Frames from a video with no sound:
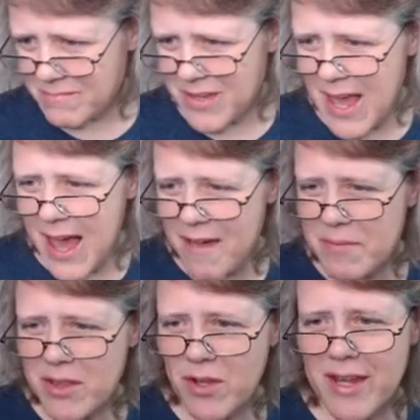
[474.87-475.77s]
Yeah, I've
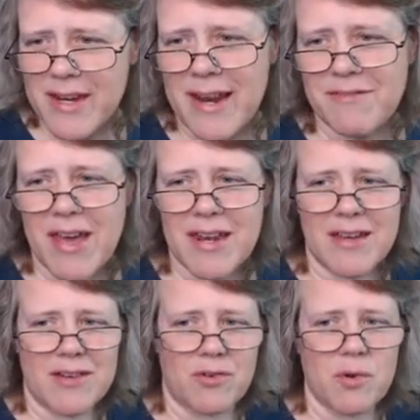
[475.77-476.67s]
been looking at. I've got
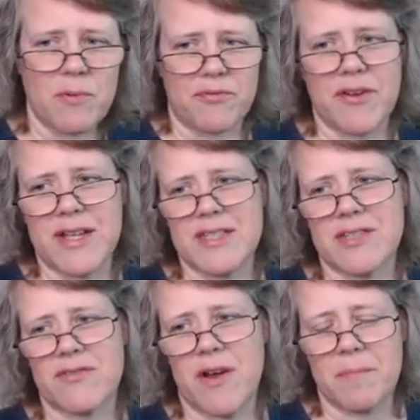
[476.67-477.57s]
a group of friends
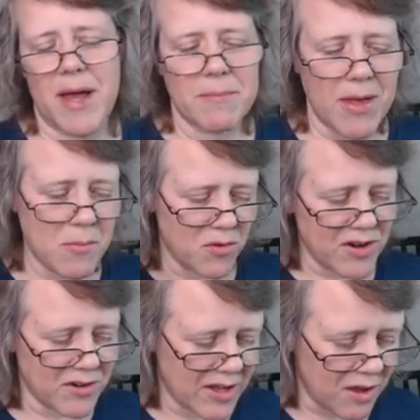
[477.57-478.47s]
from. I moved
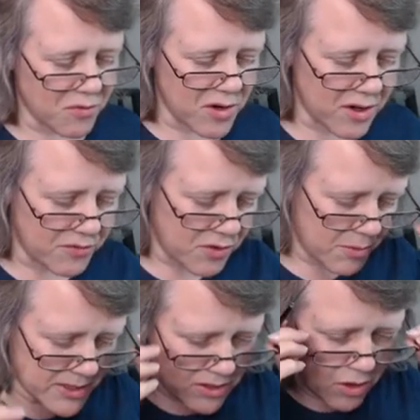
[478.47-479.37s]
out to California a few
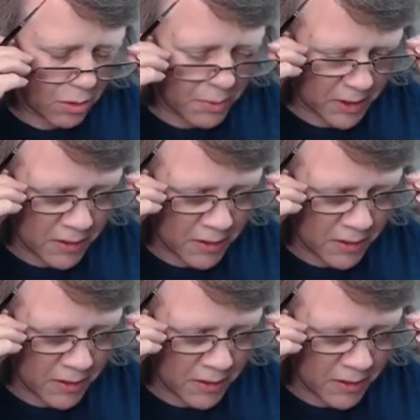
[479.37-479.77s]
months ago, but